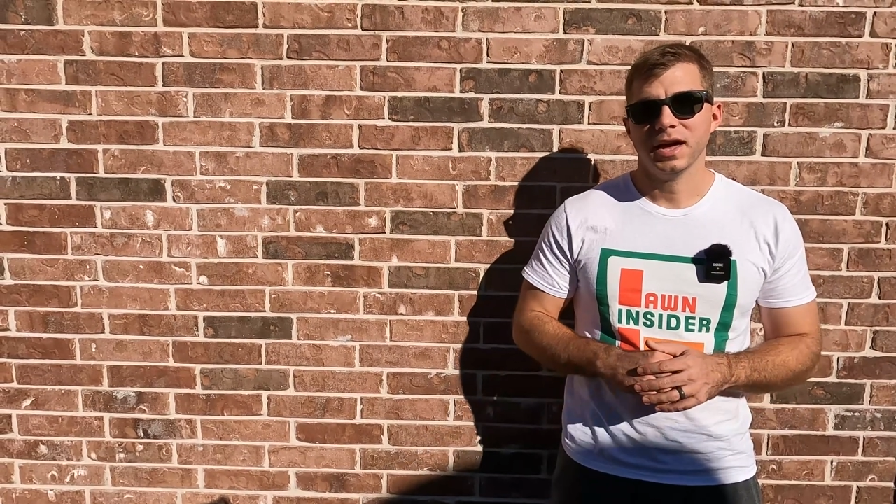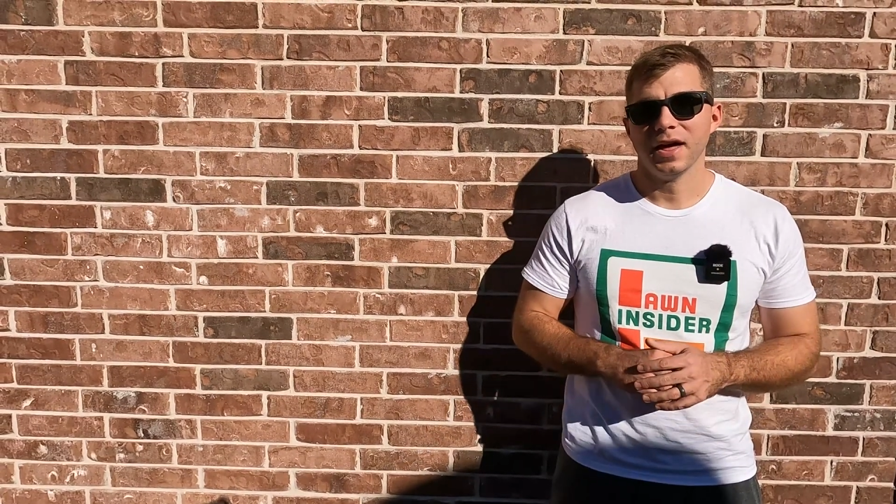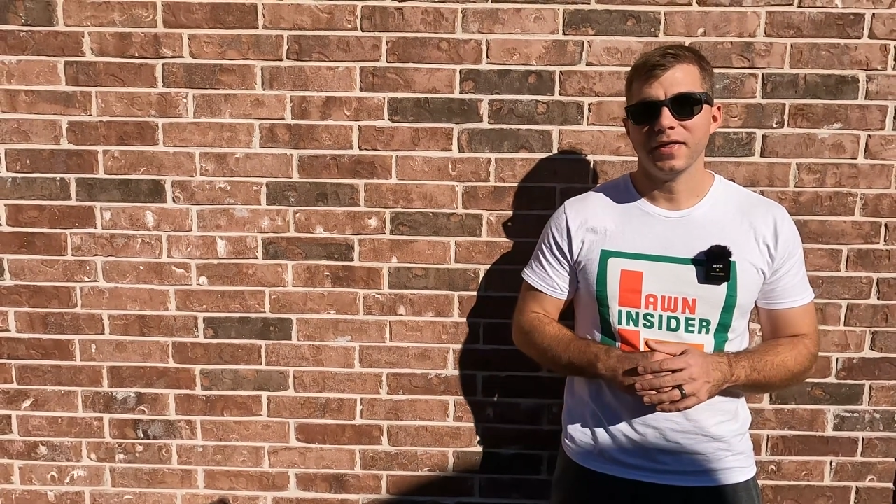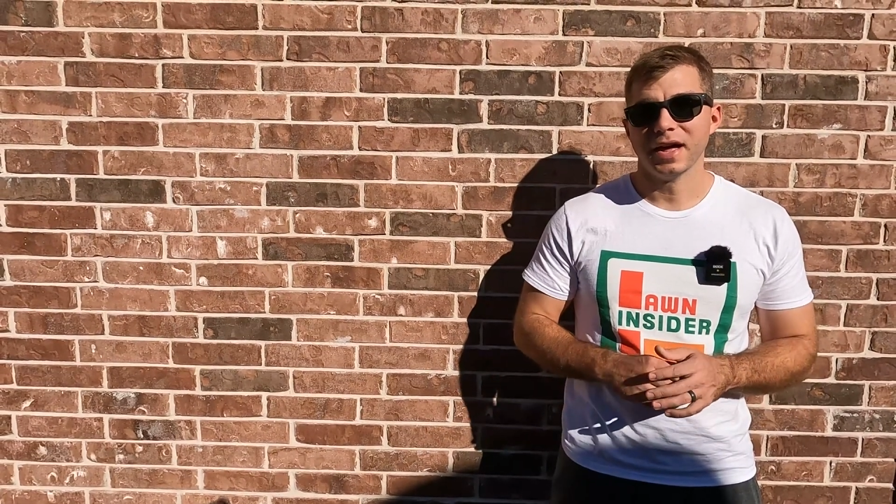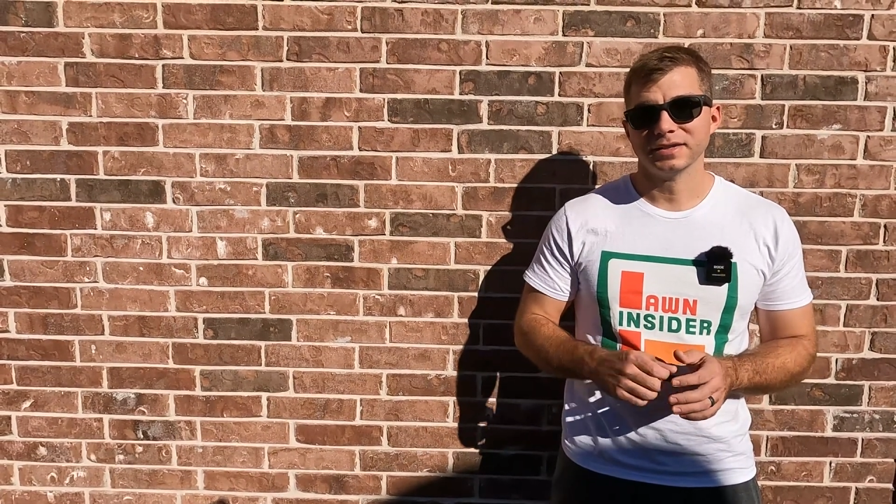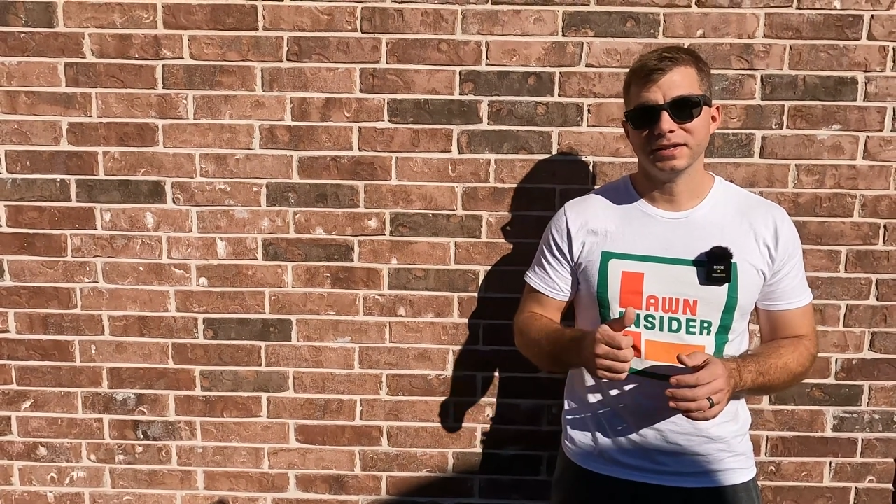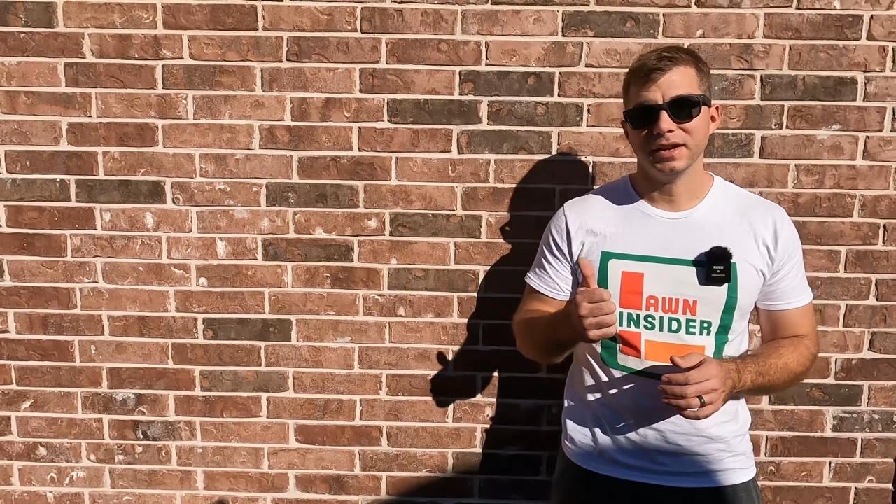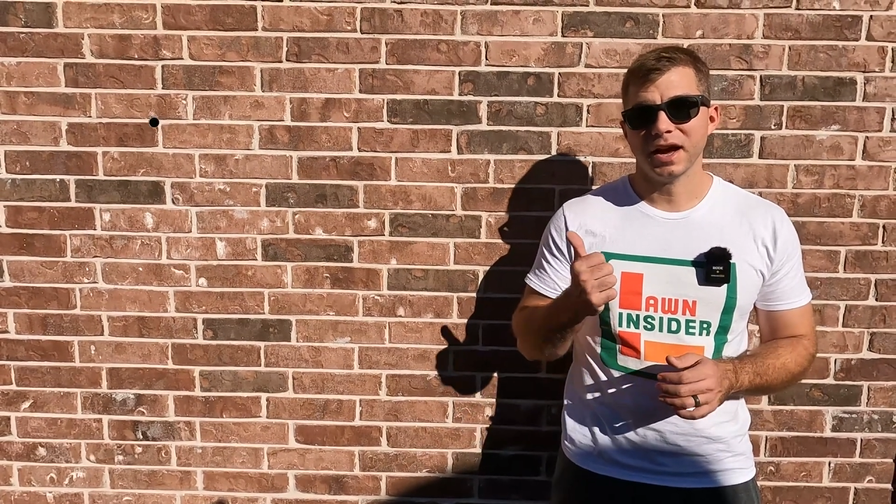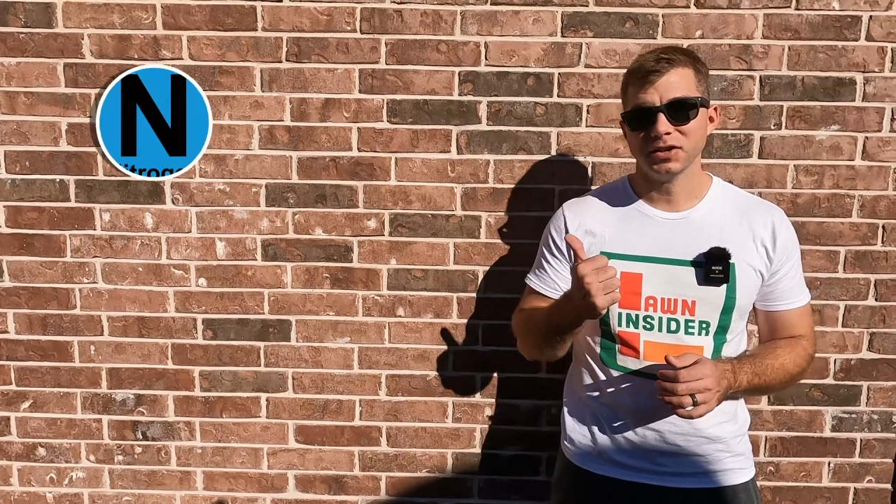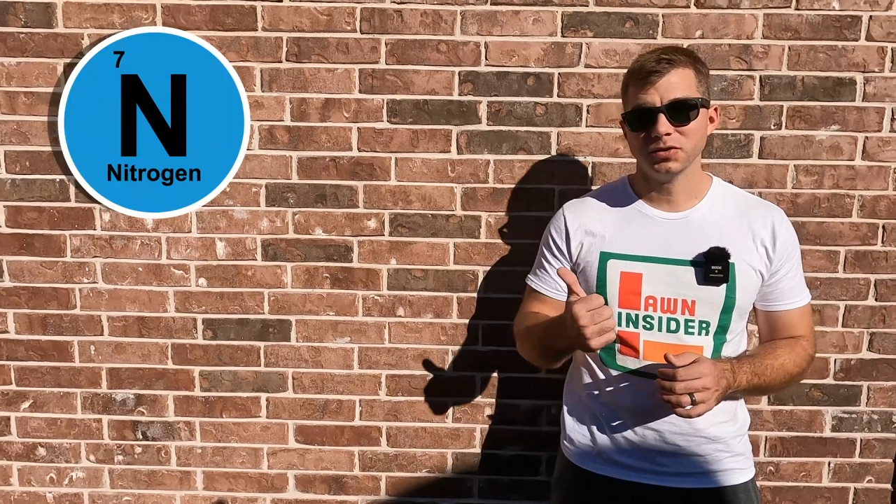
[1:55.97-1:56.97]
And that's
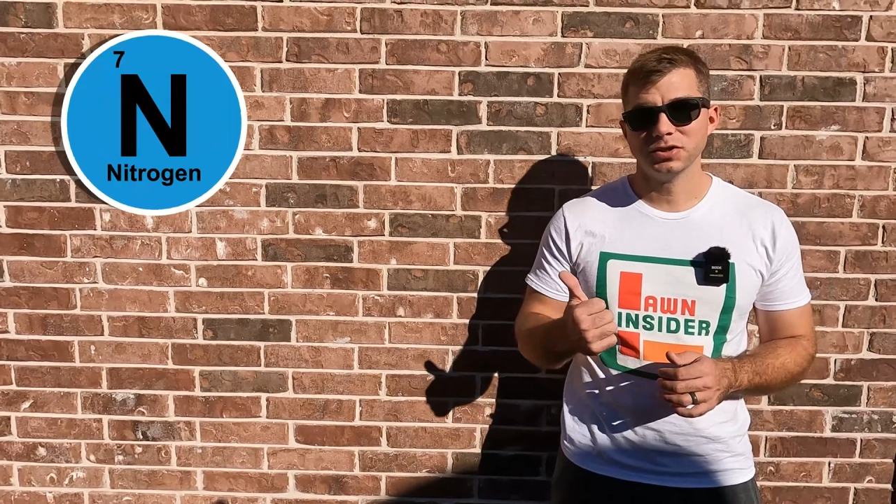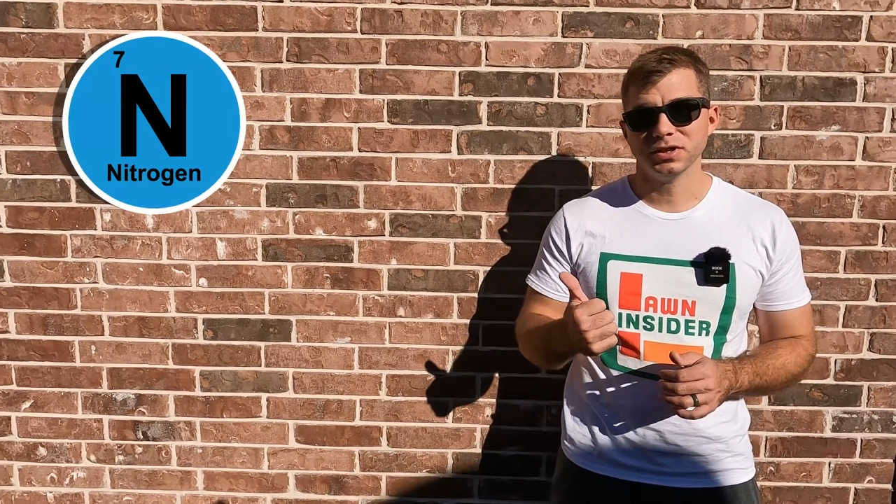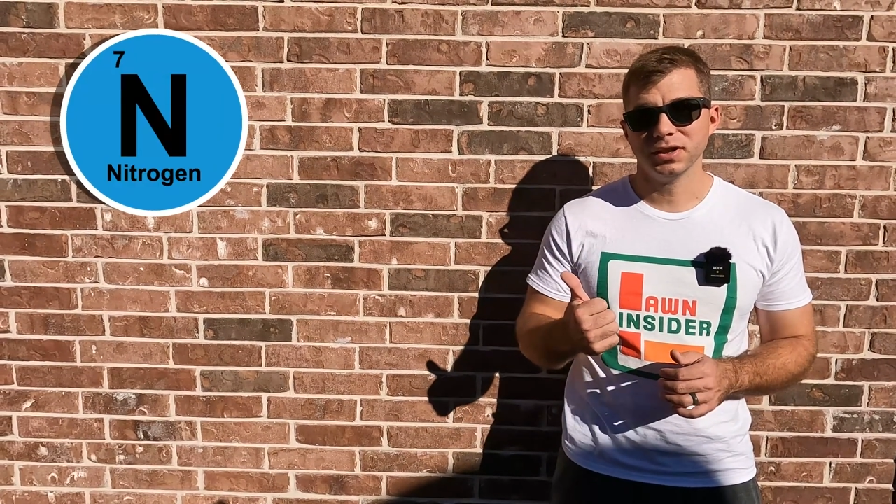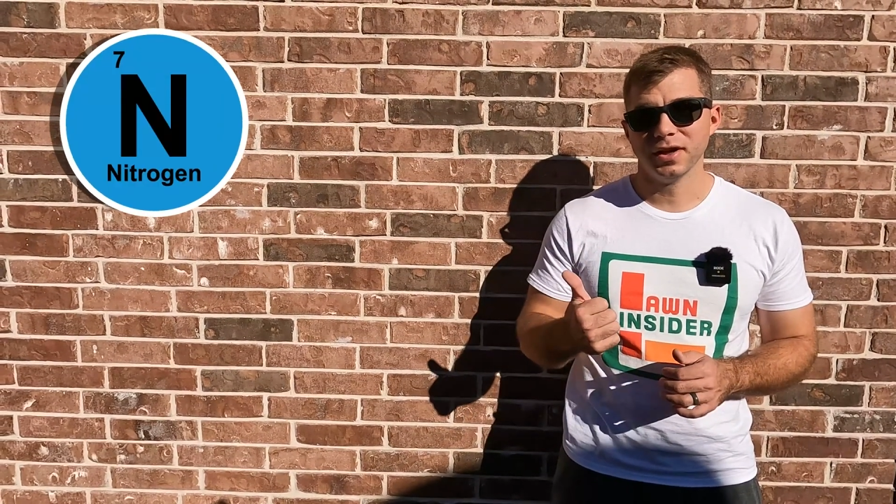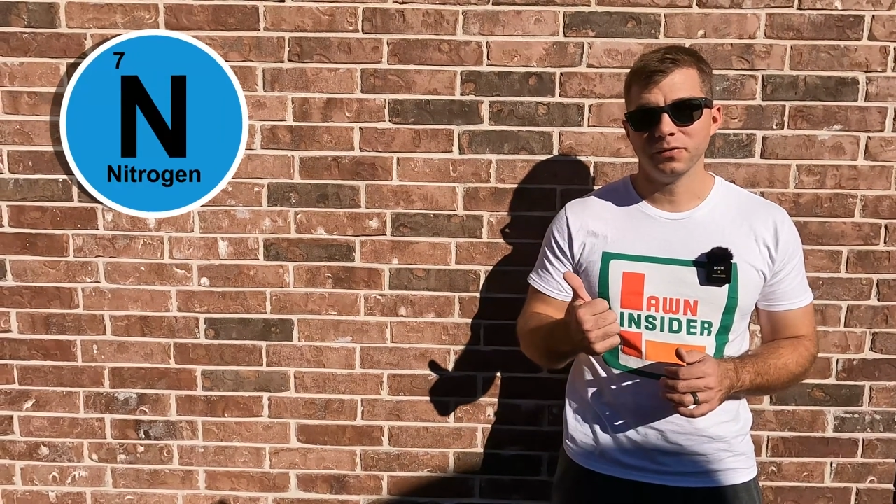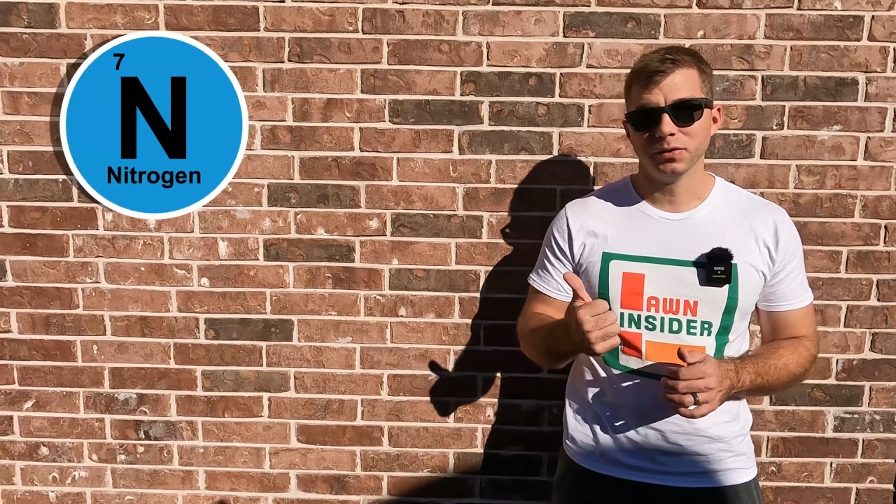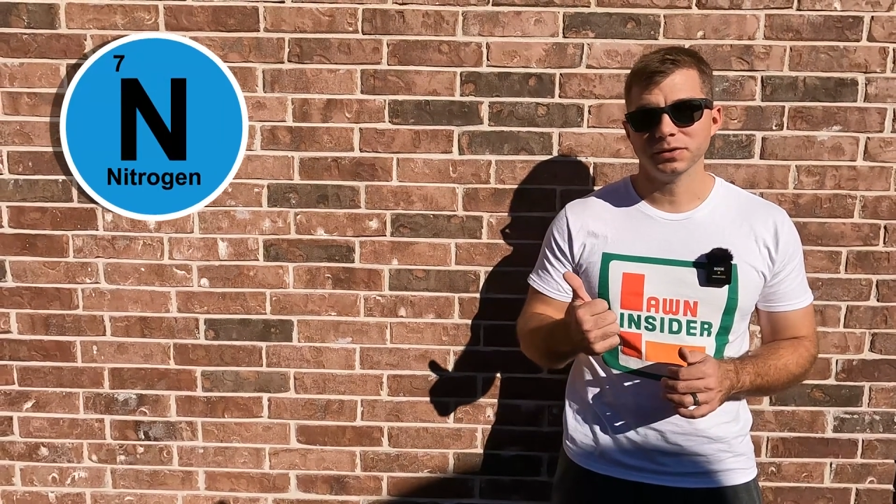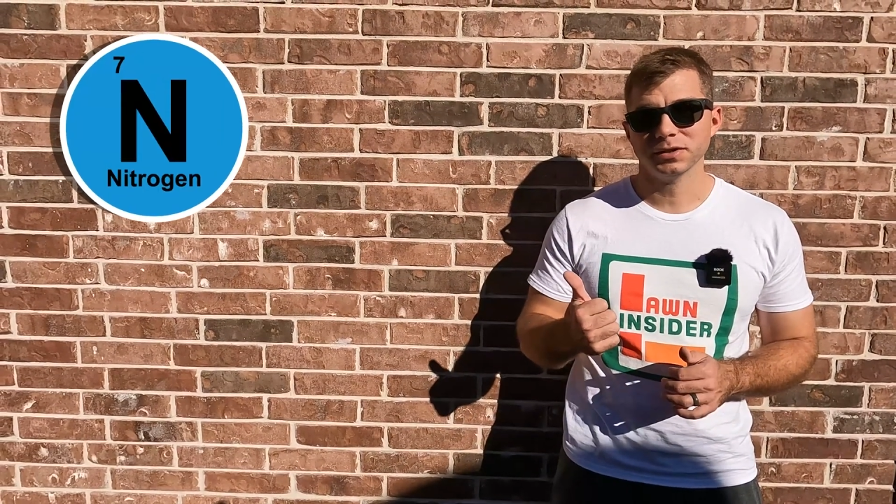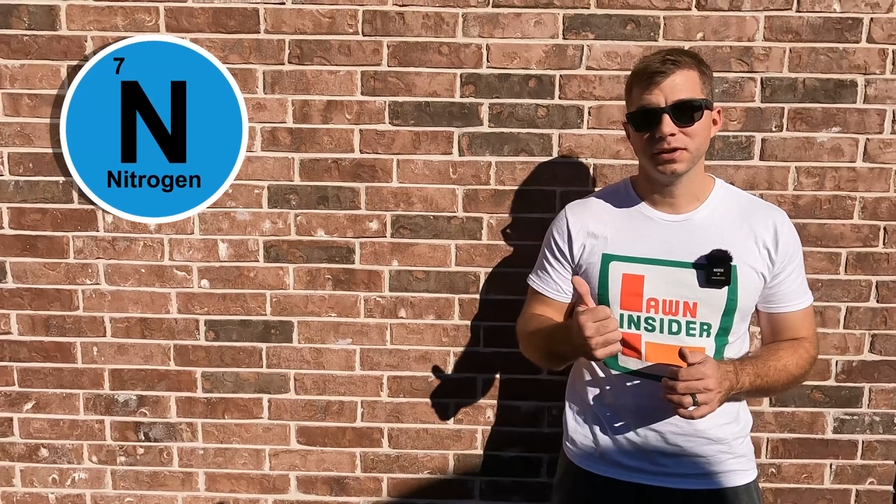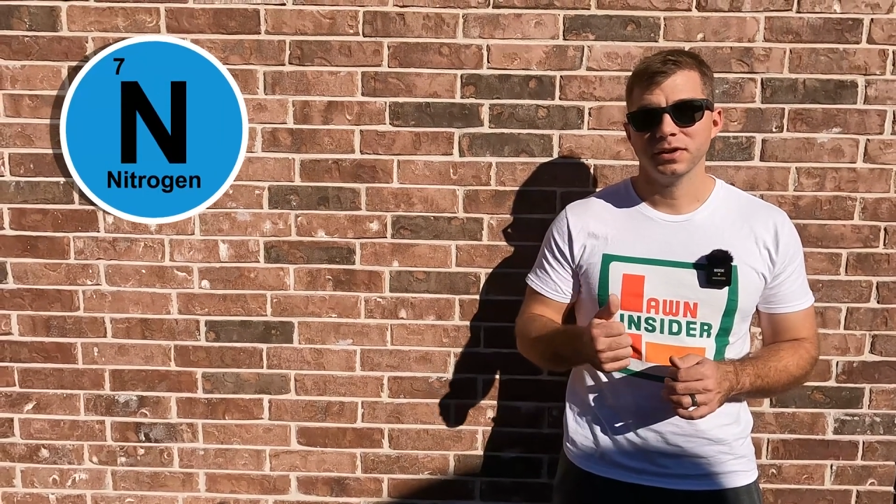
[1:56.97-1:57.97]
nitrogen
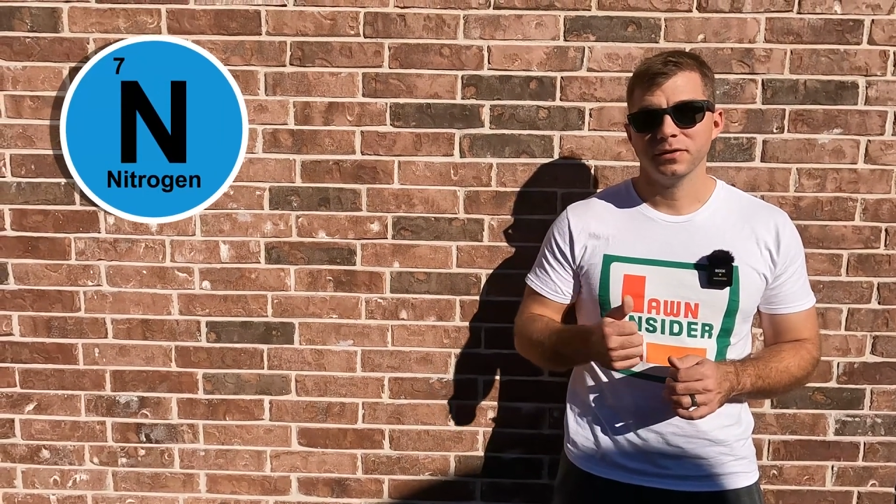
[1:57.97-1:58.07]
levels,